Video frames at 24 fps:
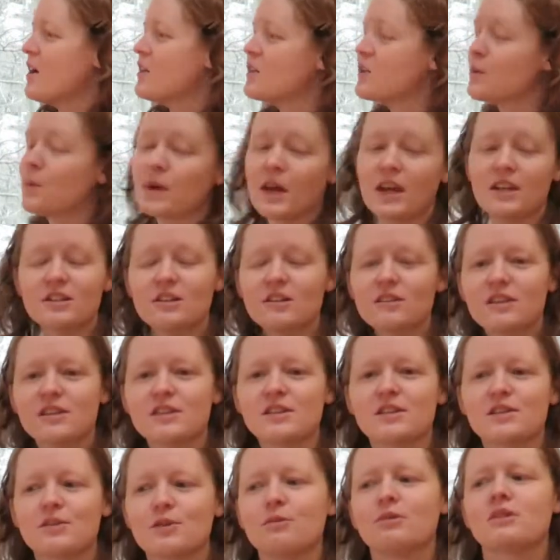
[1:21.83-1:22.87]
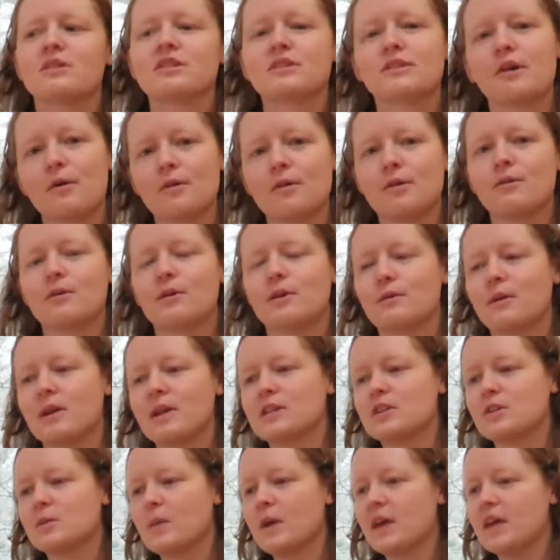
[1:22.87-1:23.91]
So when I turned this into a solo
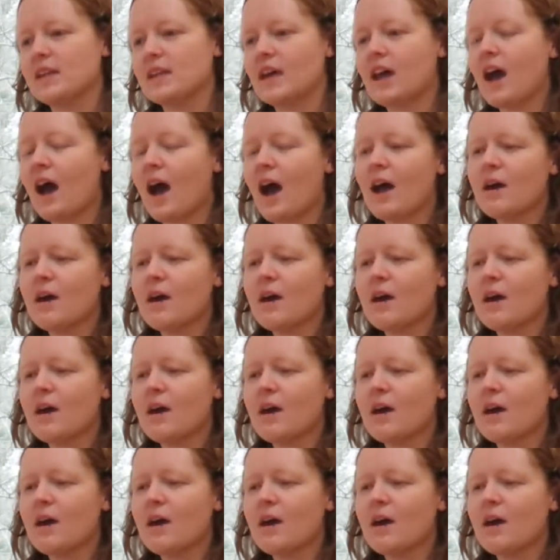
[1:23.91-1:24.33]
arrangement,